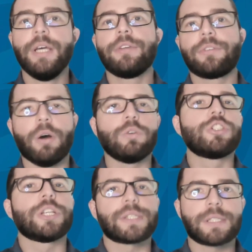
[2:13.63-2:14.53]
So
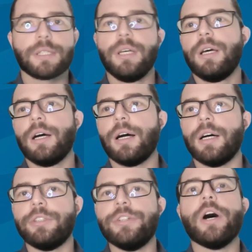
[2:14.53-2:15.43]
just
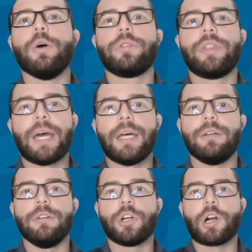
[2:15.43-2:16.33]
know
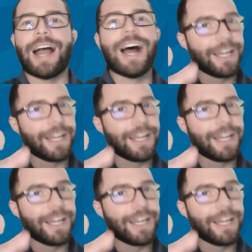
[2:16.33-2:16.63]
that your